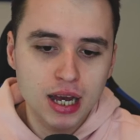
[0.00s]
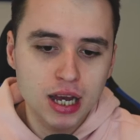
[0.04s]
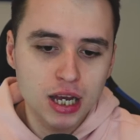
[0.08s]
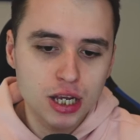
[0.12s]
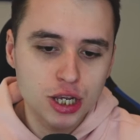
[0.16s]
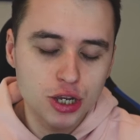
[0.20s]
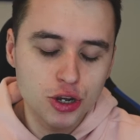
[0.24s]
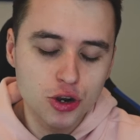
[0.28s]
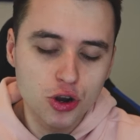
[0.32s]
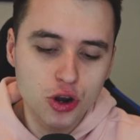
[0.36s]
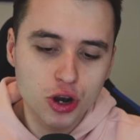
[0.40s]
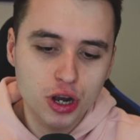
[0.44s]

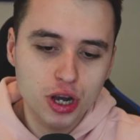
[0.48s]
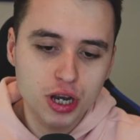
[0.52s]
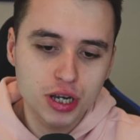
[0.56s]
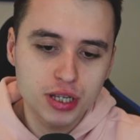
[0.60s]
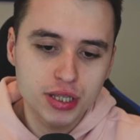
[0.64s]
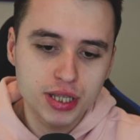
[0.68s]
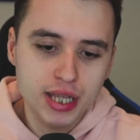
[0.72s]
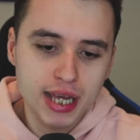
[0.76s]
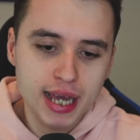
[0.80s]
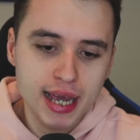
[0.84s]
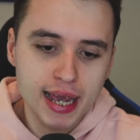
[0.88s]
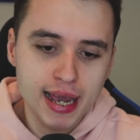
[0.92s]
You look
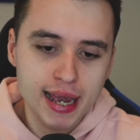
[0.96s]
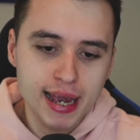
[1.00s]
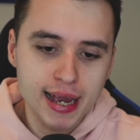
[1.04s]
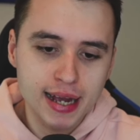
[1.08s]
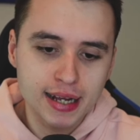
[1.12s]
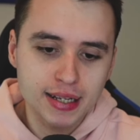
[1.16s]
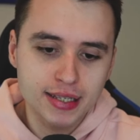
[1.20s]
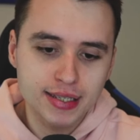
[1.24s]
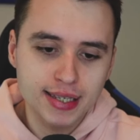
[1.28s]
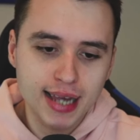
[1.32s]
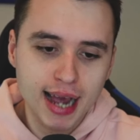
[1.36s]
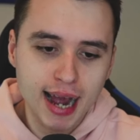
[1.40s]
at
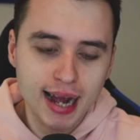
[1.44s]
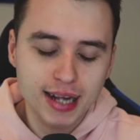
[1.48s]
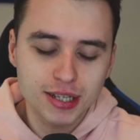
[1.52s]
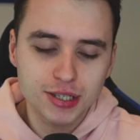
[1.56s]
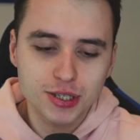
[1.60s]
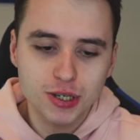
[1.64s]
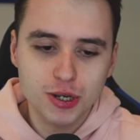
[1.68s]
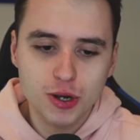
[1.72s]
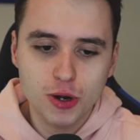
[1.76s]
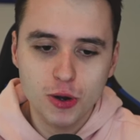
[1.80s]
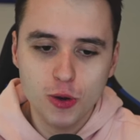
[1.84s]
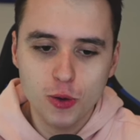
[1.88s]
the
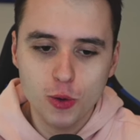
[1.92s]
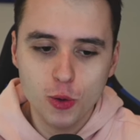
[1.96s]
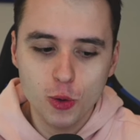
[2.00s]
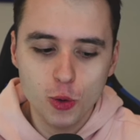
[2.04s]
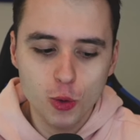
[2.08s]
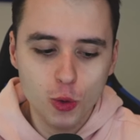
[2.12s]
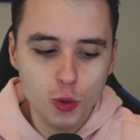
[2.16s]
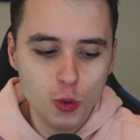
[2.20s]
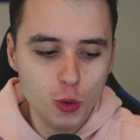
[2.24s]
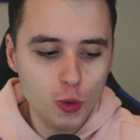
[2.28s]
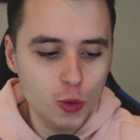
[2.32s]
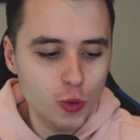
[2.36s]

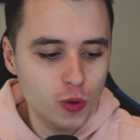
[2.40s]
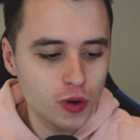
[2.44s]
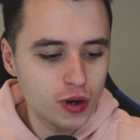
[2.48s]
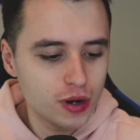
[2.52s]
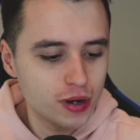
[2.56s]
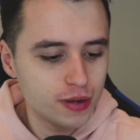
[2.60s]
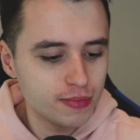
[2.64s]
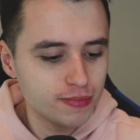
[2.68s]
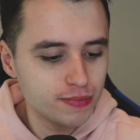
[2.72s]
tactical